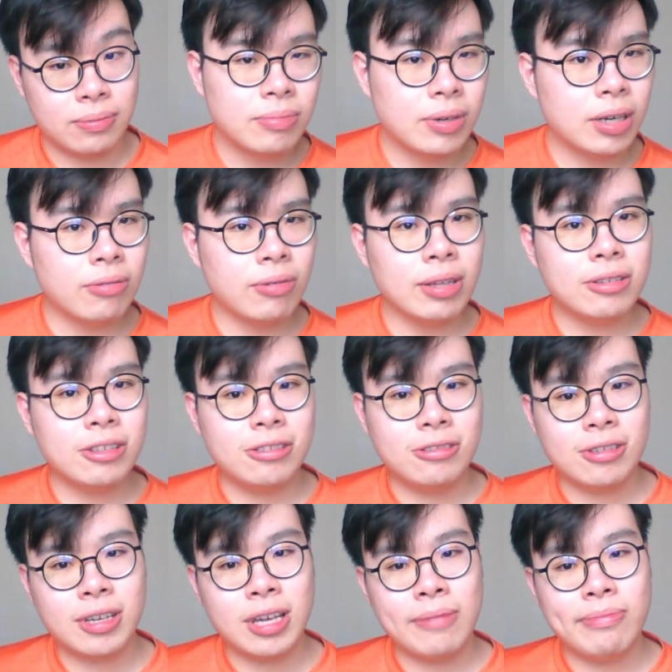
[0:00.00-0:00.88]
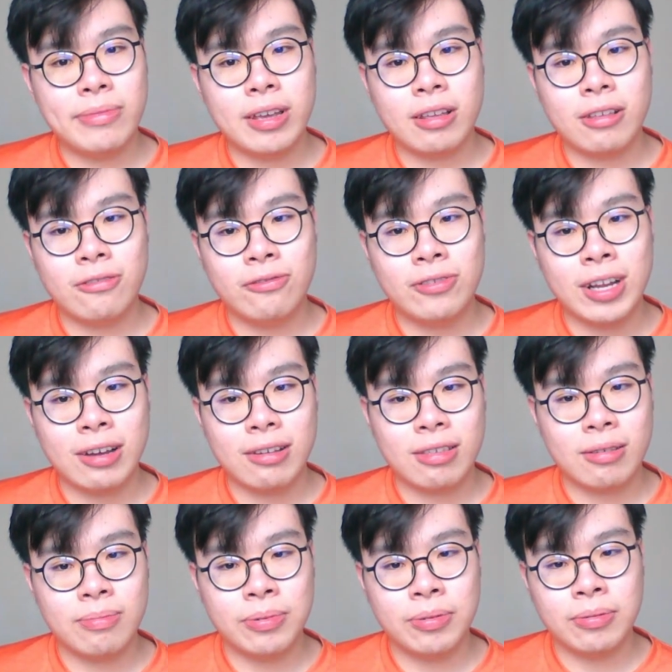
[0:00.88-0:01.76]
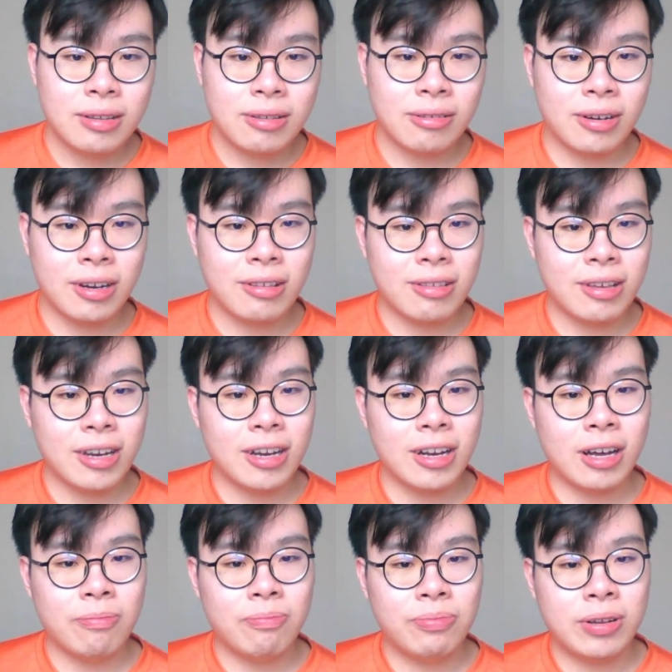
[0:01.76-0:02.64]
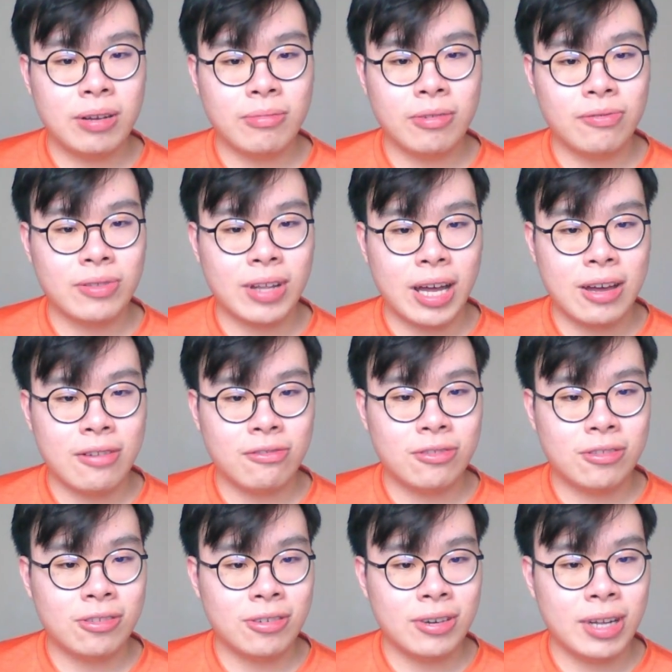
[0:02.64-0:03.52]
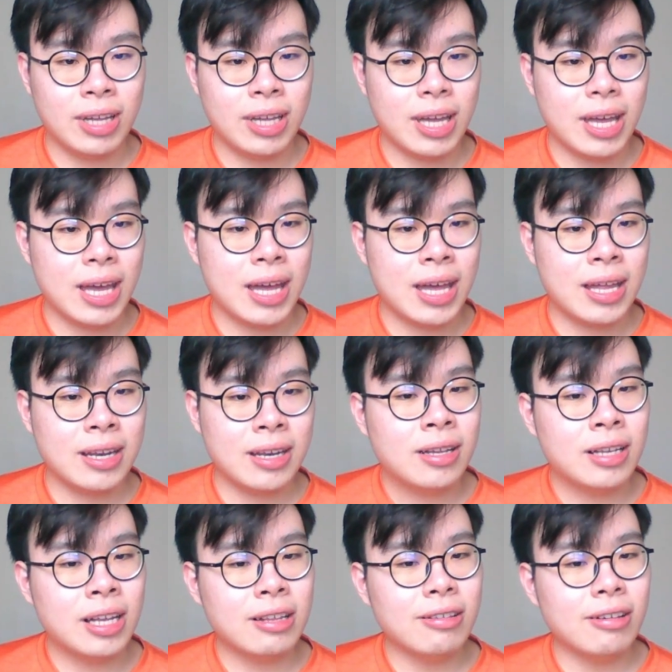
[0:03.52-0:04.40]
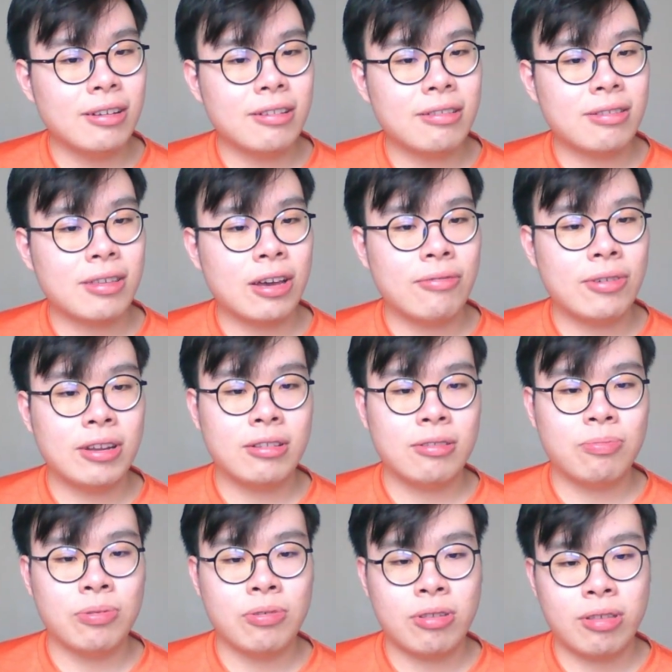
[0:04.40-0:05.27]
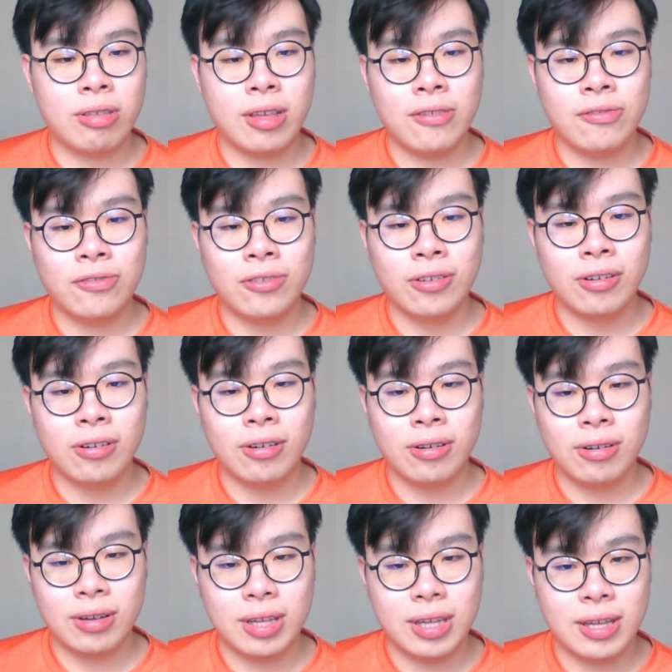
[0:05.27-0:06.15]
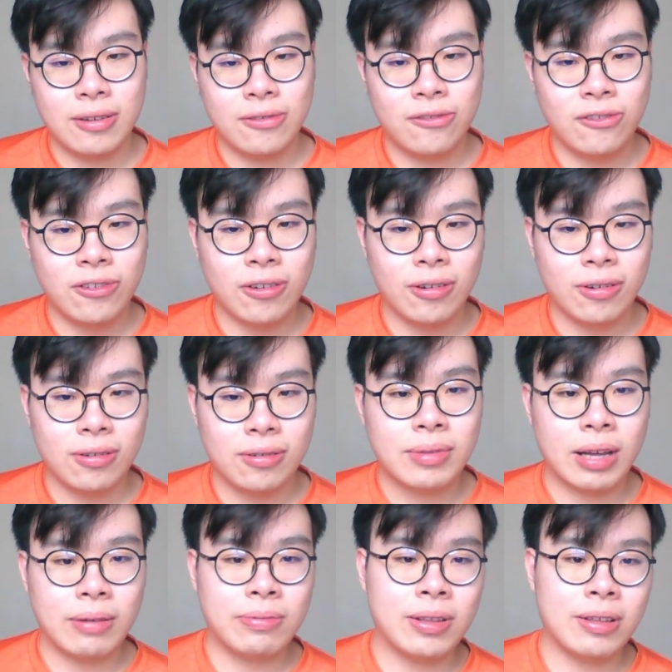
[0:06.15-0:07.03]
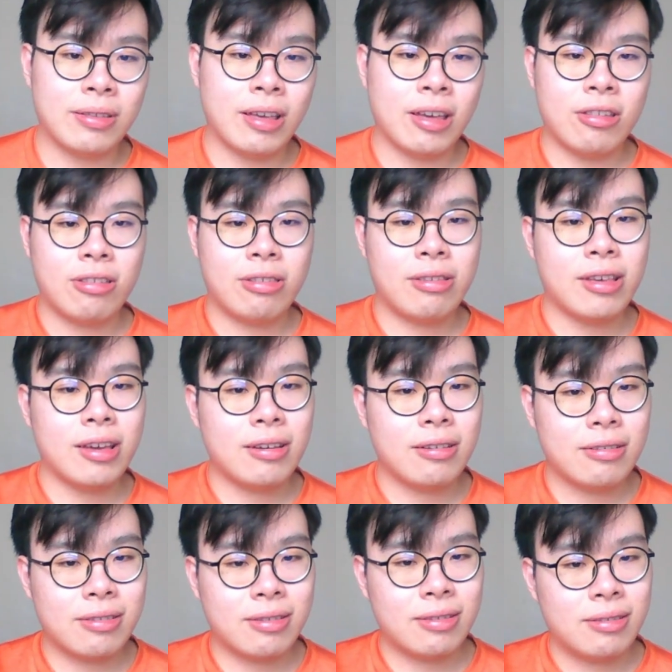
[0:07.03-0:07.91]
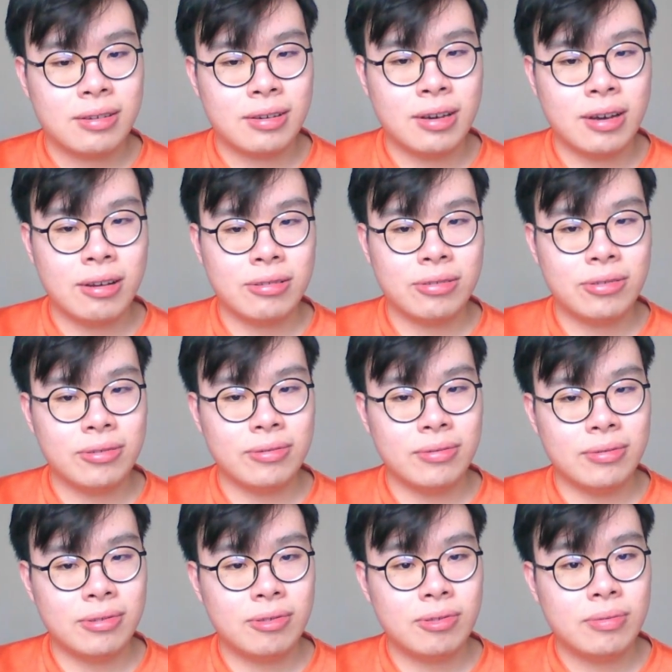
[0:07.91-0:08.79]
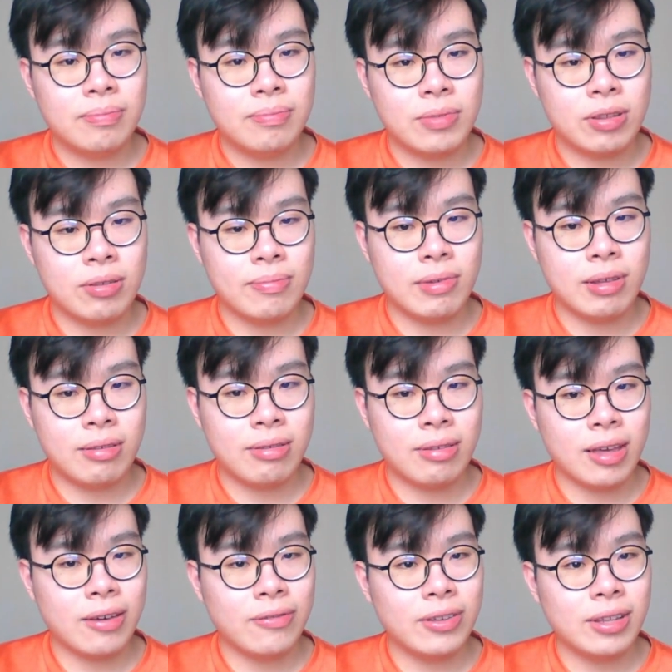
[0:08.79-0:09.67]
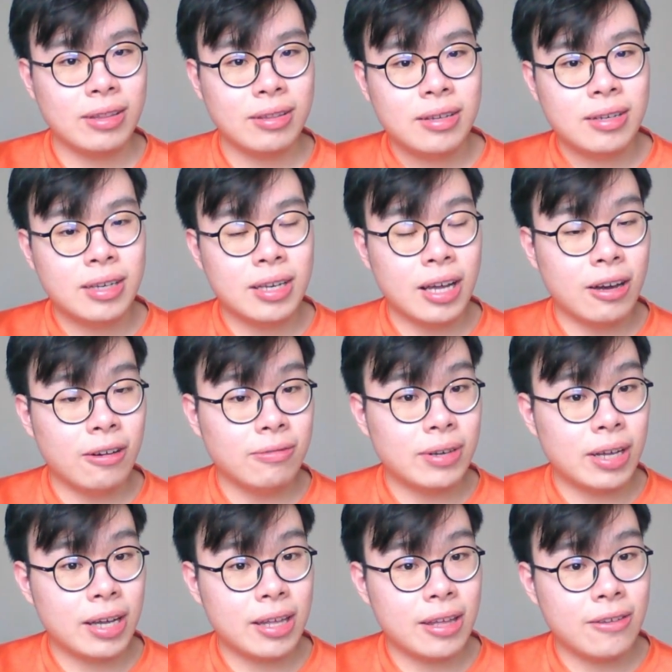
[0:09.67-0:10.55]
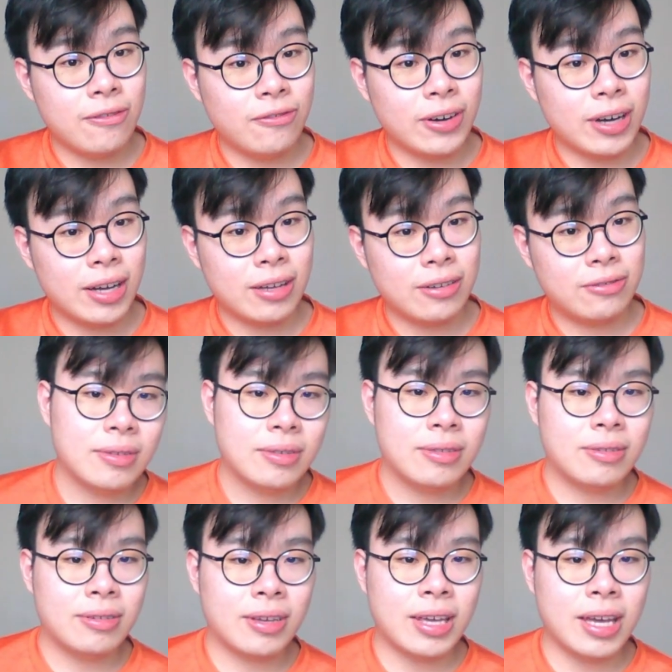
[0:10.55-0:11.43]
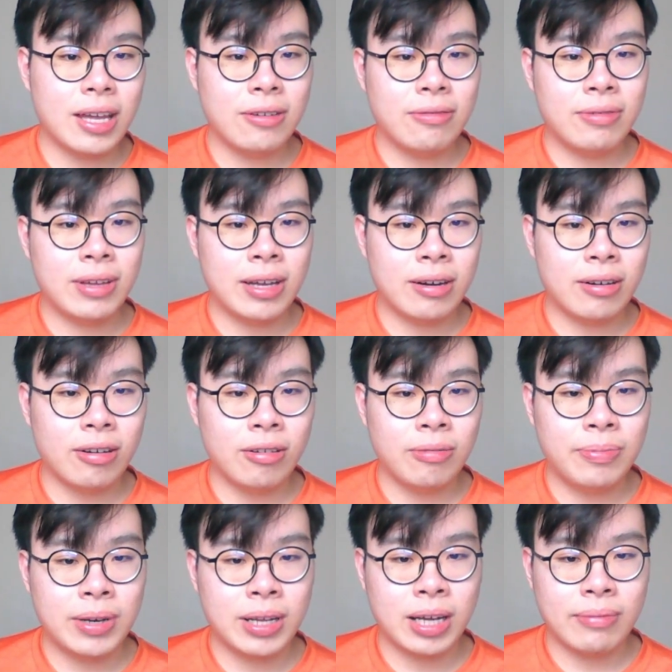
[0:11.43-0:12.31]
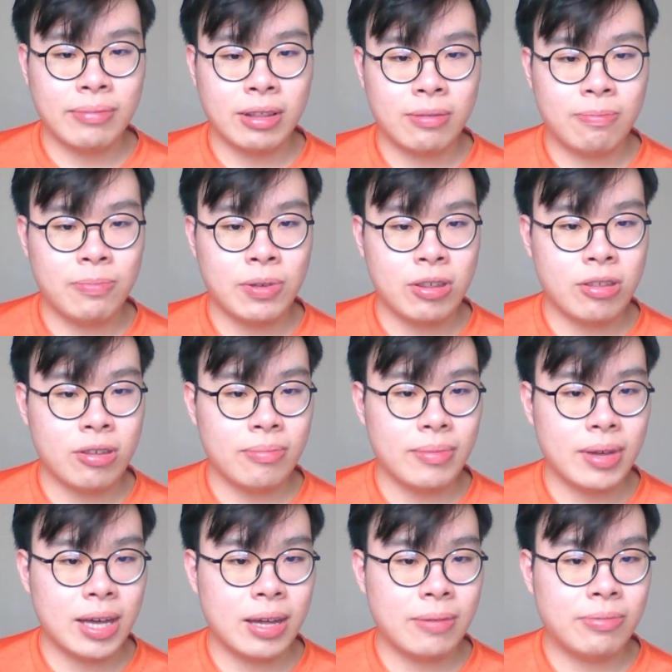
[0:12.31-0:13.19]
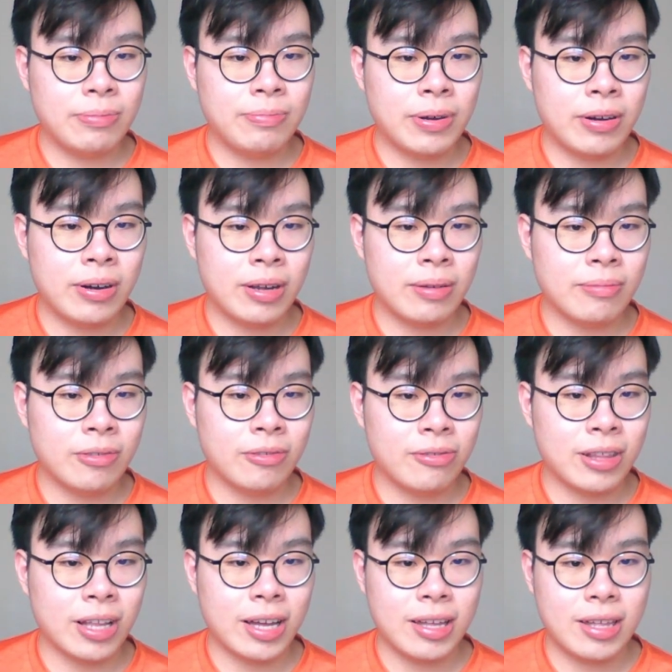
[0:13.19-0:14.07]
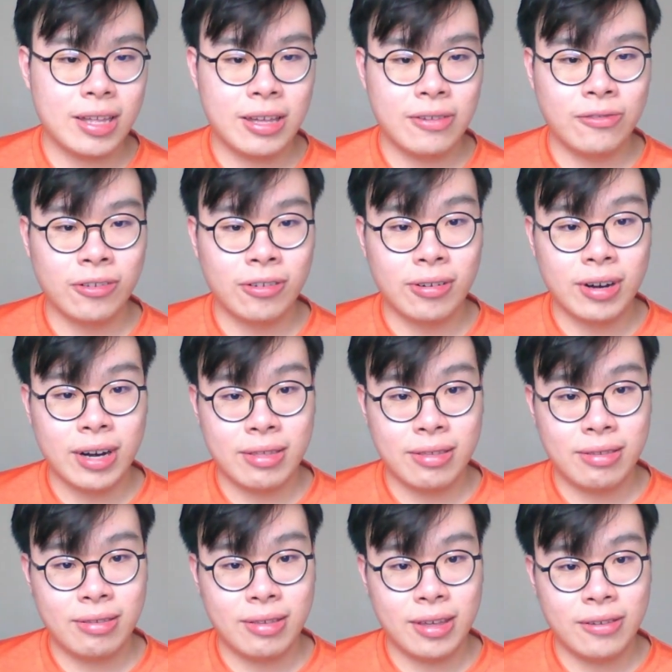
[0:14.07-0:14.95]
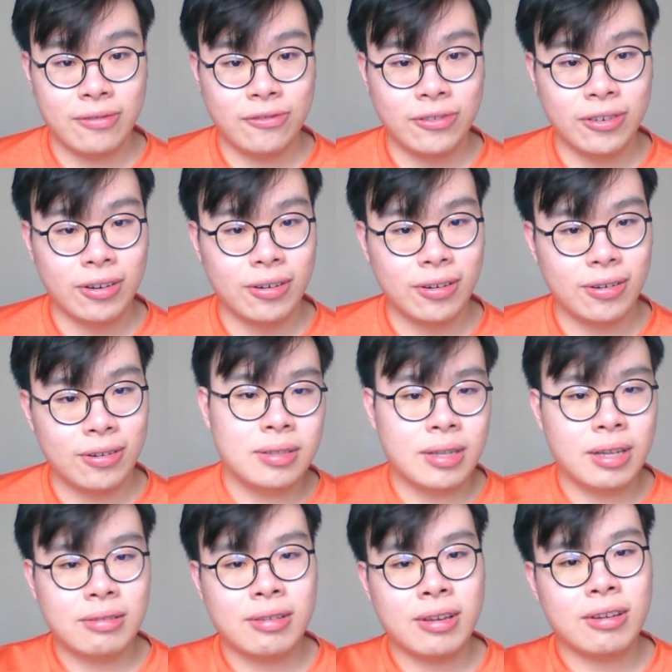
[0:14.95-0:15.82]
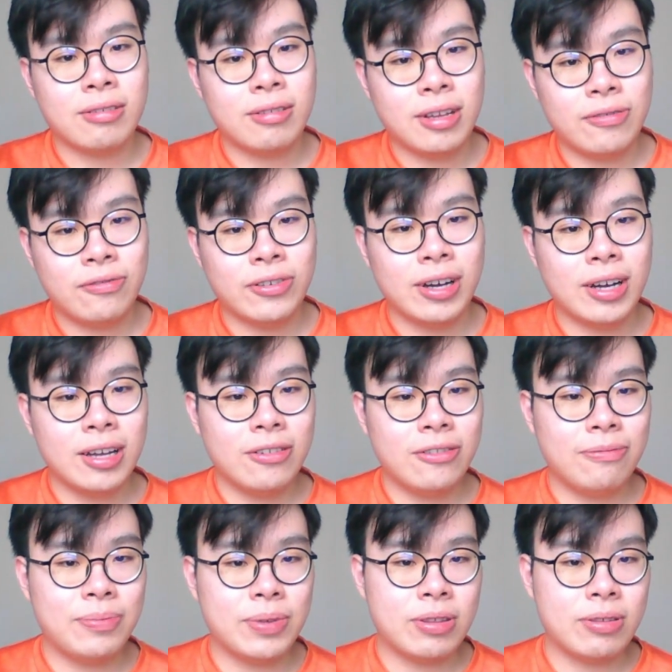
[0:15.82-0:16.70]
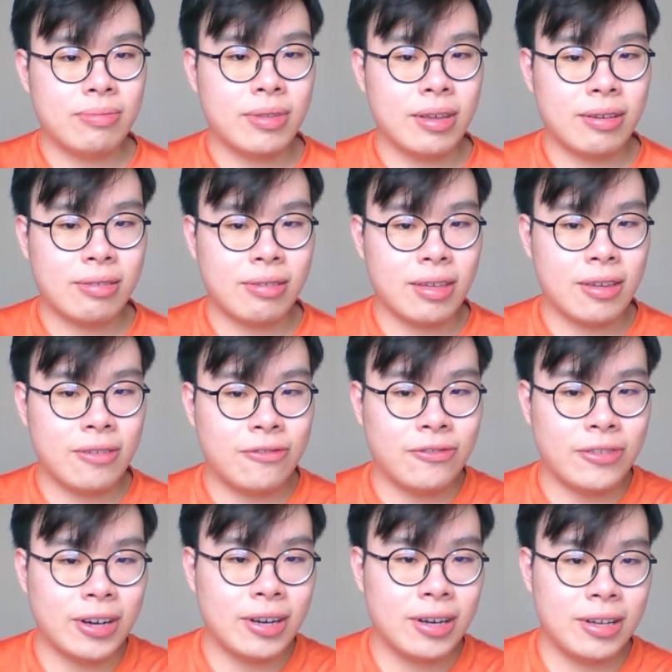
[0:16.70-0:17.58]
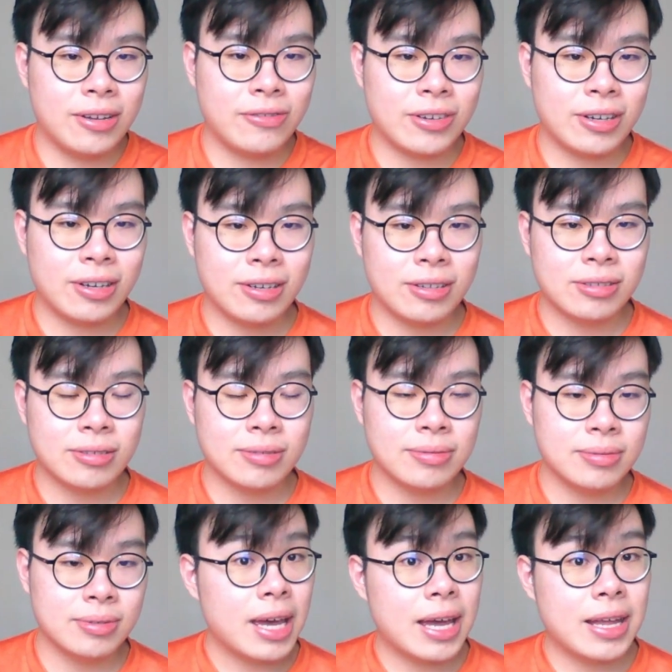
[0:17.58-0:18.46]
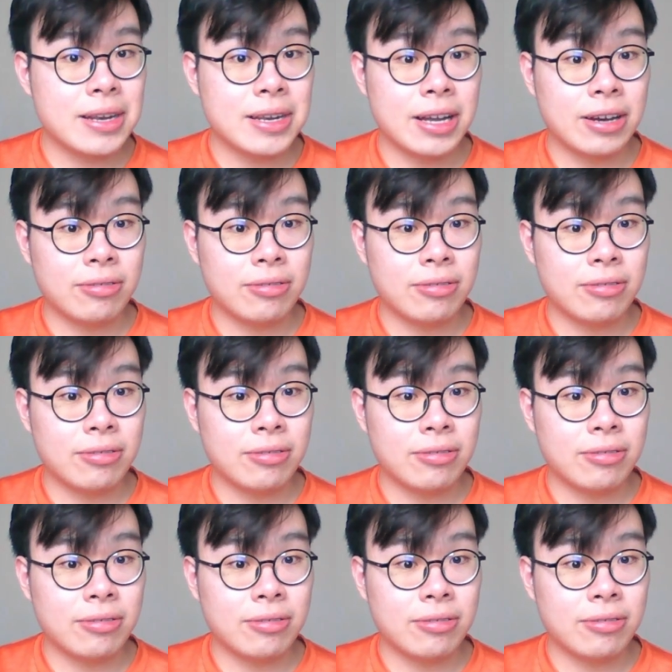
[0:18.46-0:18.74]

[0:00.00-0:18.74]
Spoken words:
but I wanted to keep things flexible. So I decided I'd play the move knight f3 and later I decide whether to push c4 or e4. Black plays h6, castles, bishop e7, now knight e5. So again, we are opening up this bishop and preparing moves like e4 and c4. They take on e5, bishop takes e5, castles, and now